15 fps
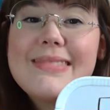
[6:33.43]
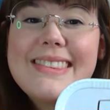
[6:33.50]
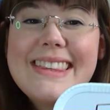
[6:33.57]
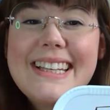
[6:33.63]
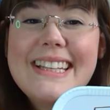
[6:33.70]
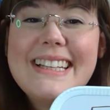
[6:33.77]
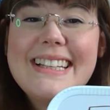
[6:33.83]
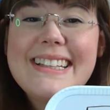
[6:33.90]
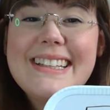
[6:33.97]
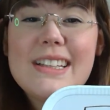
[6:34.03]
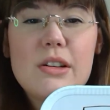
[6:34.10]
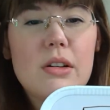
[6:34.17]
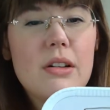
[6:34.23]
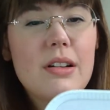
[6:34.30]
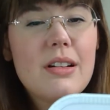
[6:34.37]

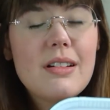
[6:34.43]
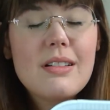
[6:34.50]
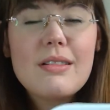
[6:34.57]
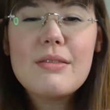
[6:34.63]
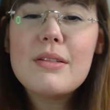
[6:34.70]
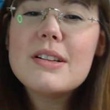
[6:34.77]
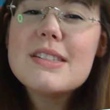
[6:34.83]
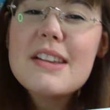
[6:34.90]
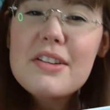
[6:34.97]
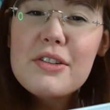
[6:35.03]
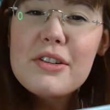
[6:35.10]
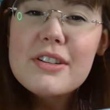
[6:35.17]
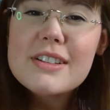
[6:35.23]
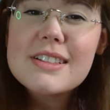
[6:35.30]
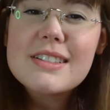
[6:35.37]
Ding! Why is that
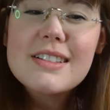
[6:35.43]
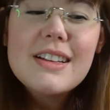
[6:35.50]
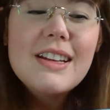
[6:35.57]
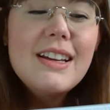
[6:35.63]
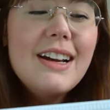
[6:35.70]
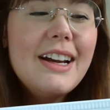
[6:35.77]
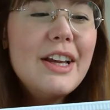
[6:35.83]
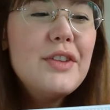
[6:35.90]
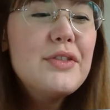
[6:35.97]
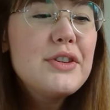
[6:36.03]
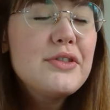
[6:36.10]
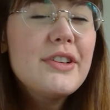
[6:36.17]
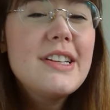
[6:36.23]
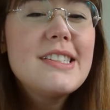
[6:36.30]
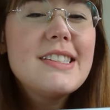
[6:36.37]
crooked? I even
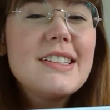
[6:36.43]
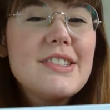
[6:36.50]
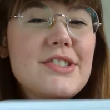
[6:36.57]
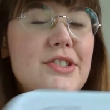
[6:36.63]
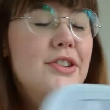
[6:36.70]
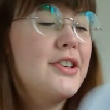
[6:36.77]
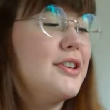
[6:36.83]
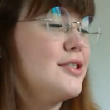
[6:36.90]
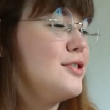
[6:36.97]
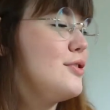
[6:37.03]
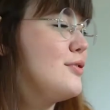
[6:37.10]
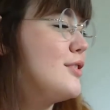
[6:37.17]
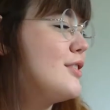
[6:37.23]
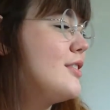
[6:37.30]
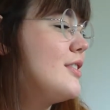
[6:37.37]
erased it and started it
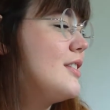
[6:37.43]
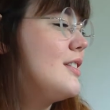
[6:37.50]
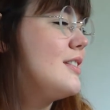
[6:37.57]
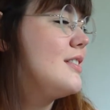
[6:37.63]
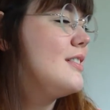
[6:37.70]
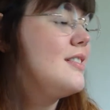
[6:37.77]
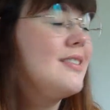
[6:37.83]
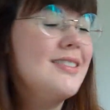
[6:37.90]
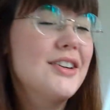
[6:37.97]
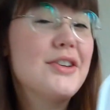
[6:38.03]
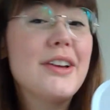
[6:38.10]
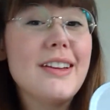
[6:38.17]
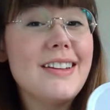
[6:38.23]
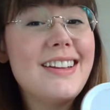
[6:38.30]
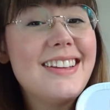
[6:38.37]
over.
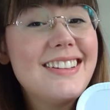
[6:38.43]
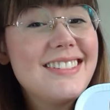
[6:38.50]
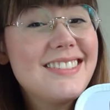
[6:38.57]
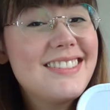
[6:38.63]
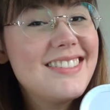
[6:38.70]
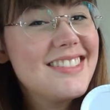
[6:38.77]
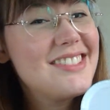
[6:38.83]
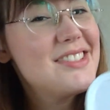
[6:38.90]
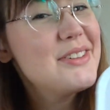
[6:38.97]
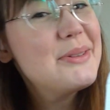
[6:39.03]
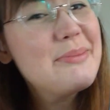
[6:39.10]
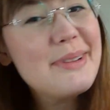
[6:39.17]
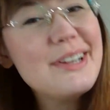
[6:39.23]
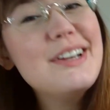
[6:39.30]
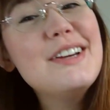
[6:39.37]
Okay, do
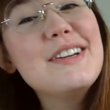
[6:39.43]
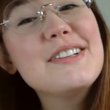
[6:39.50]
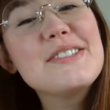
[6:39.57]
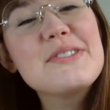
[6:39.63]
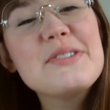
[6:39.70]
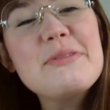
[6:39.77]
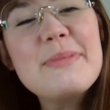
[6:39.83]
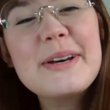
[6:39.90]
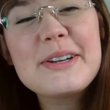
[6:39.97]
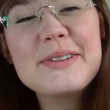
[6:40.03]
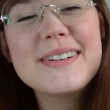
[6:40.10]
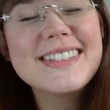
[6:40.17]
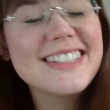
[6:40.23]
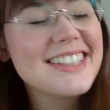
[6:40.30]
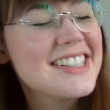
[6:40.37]
a better
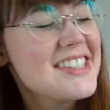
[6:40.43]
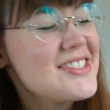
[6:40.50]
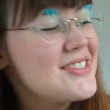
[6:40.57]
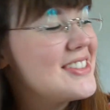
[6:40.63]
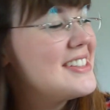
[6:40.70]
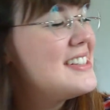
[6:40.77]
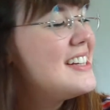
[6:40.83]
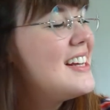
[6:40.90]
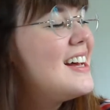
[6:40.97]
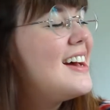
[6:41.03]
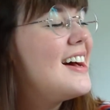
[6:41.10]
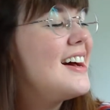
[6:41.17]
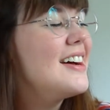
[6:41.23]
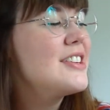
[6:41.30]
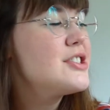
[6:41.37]
one than this one.
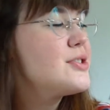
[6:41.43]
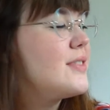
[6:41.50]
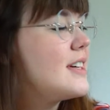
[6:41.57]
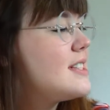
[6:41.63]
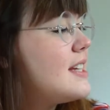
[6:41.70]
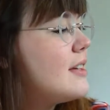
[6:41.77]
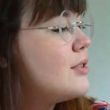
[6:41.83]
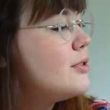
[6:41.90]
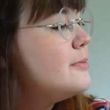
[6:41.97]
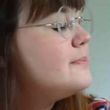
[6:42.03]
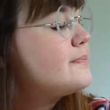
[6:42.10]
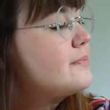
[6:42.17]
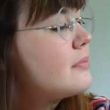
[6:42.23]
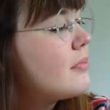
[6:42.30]
Just a rectangle.